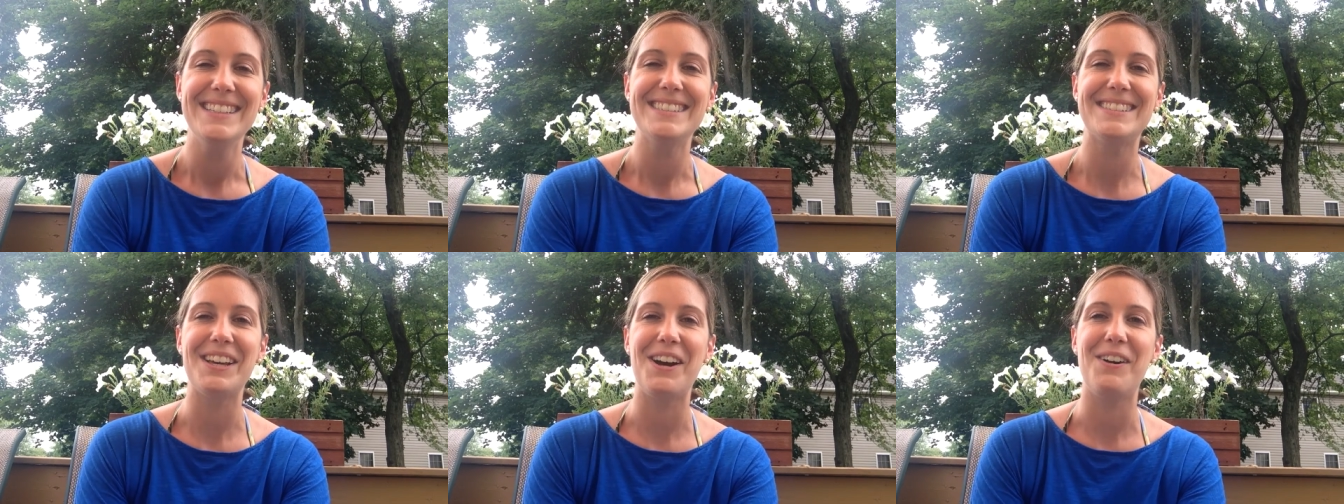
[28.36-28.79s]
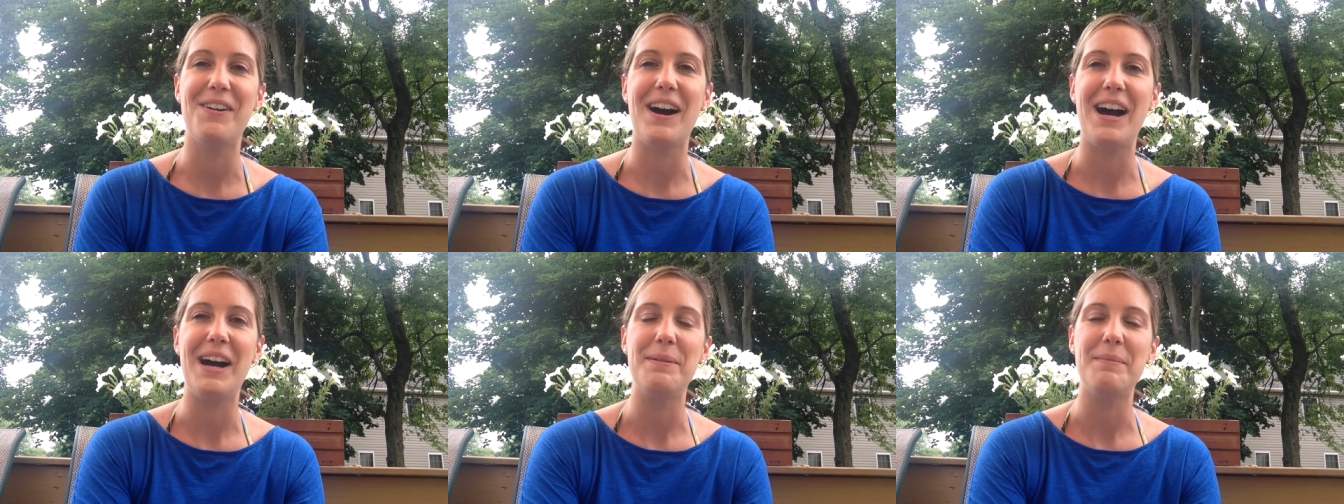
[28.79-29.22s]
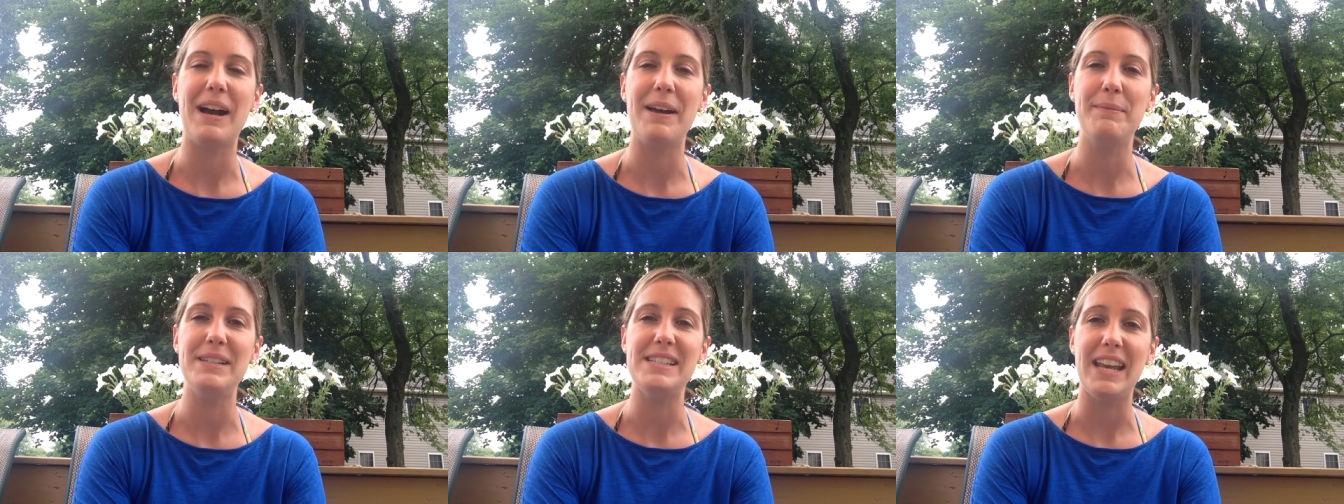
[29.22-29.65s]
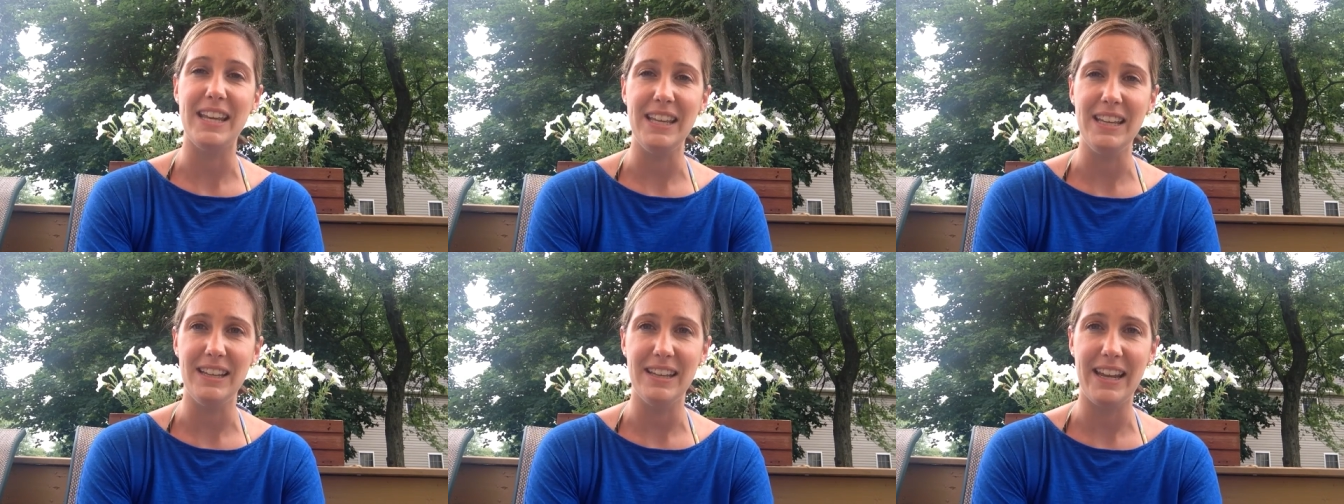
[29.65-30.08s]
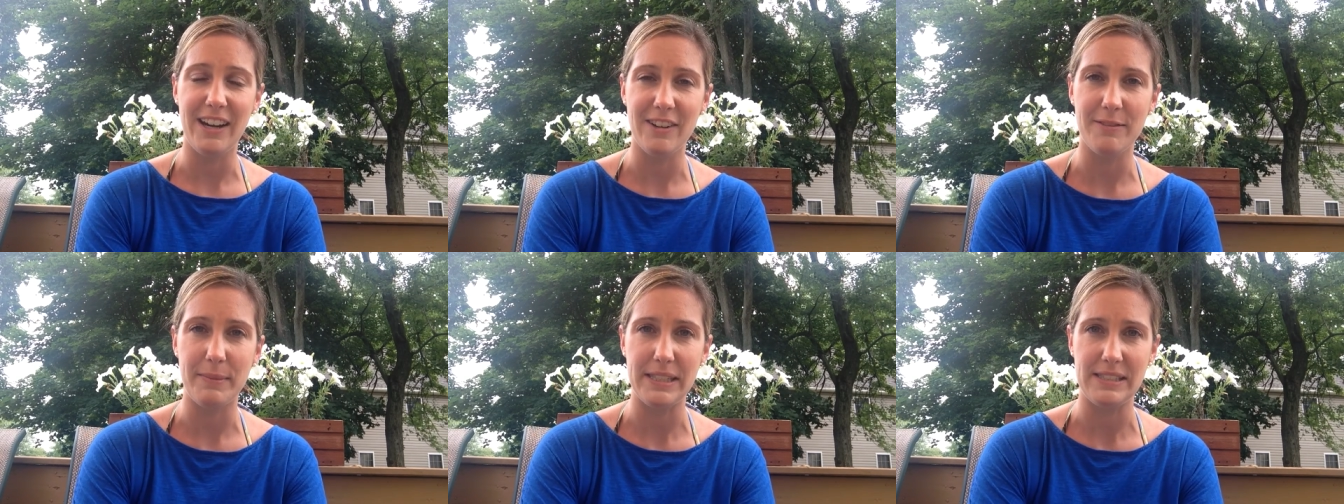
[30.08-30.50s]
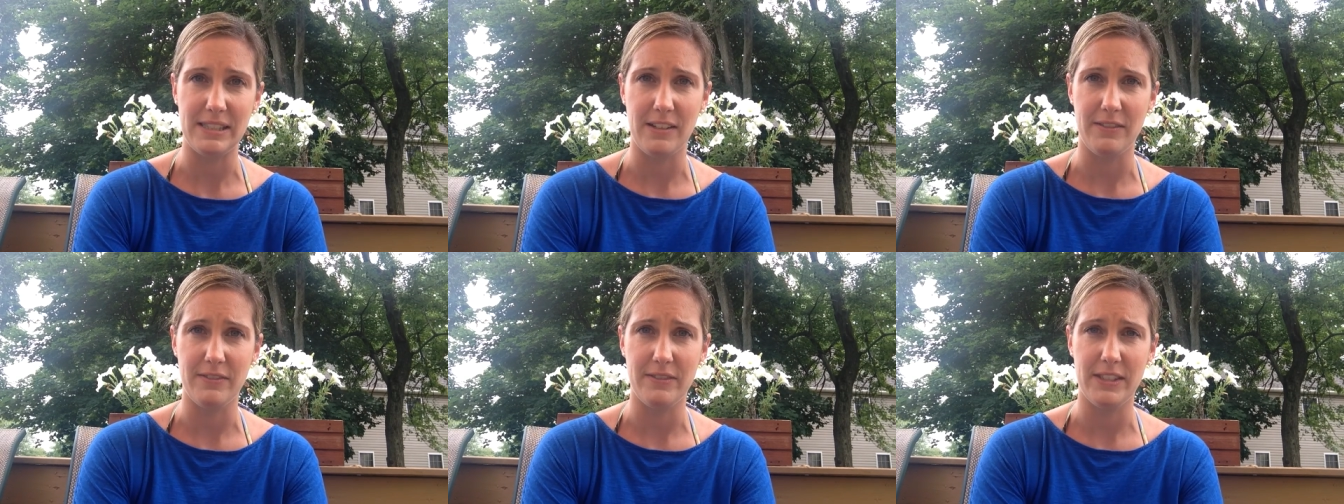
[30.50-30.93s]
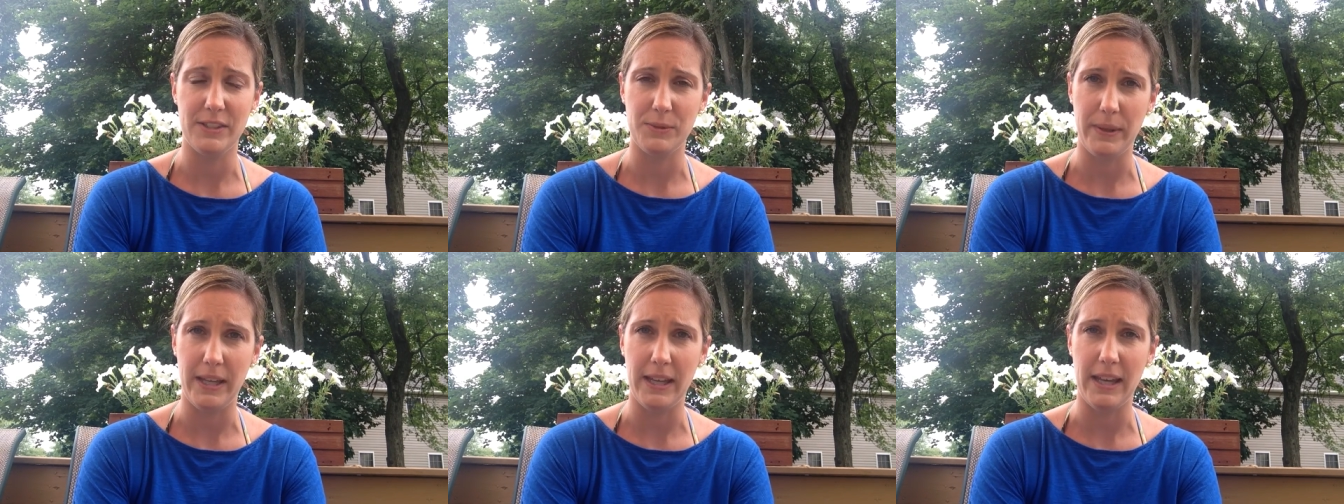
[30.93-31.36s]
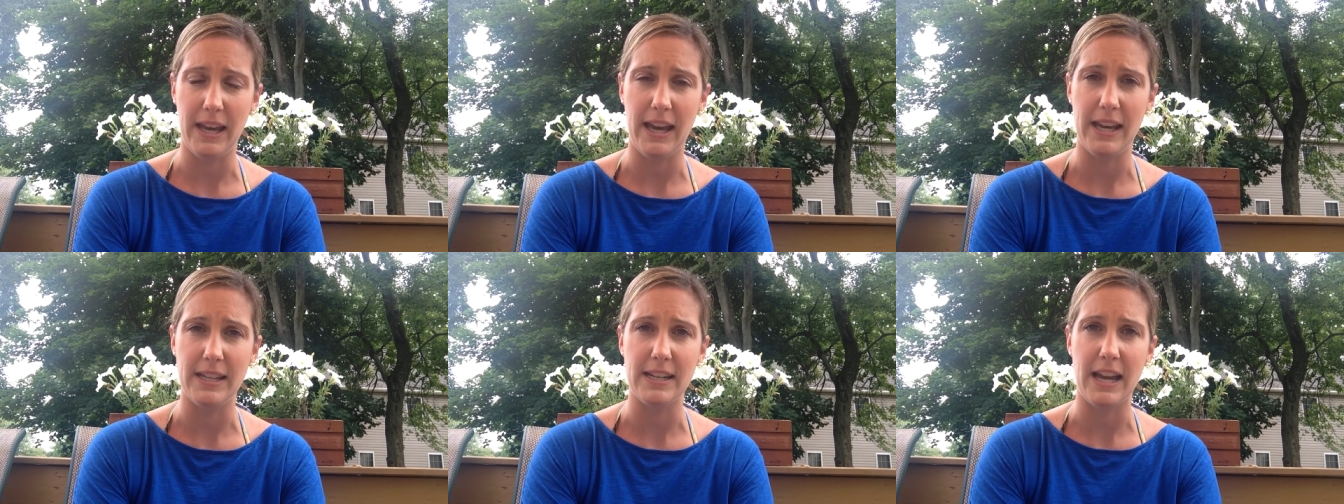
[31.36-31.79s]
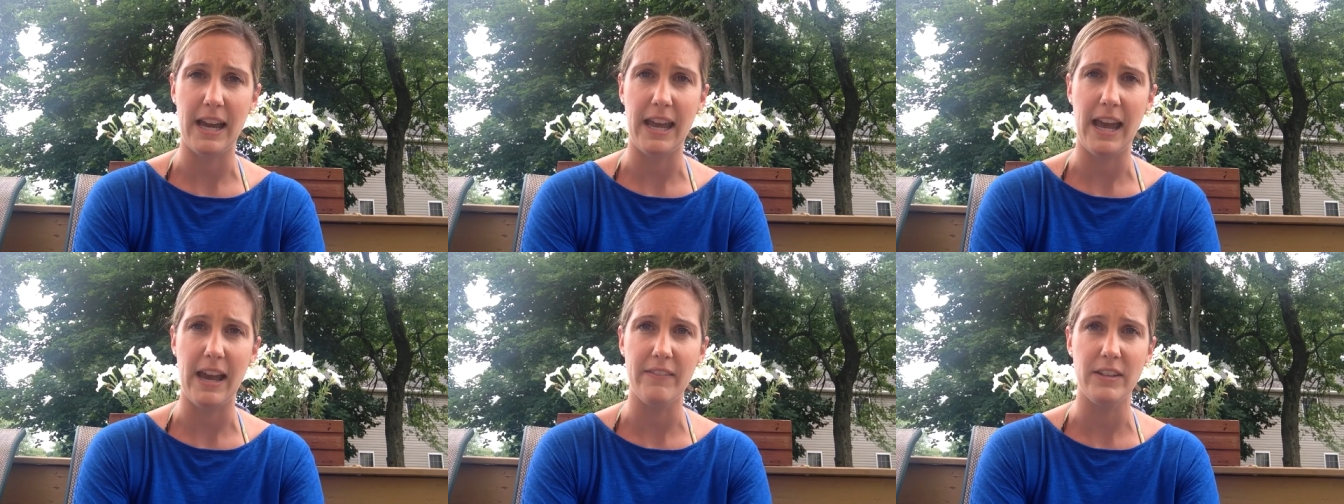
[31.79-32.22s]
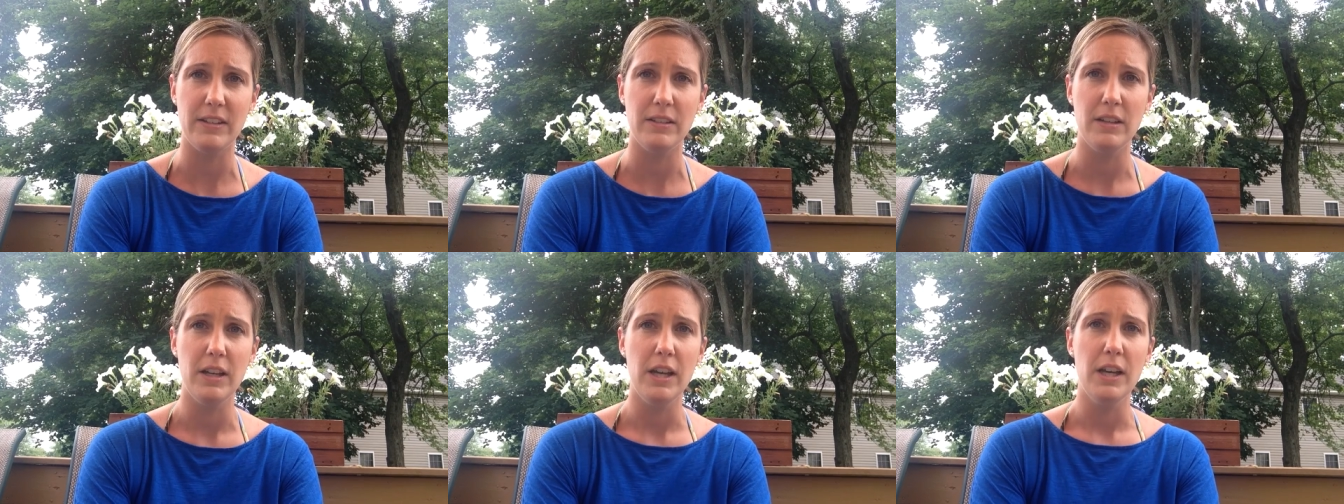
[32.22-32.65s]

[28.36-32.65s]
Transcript: so um, I've been taking care of myself this week and I haven't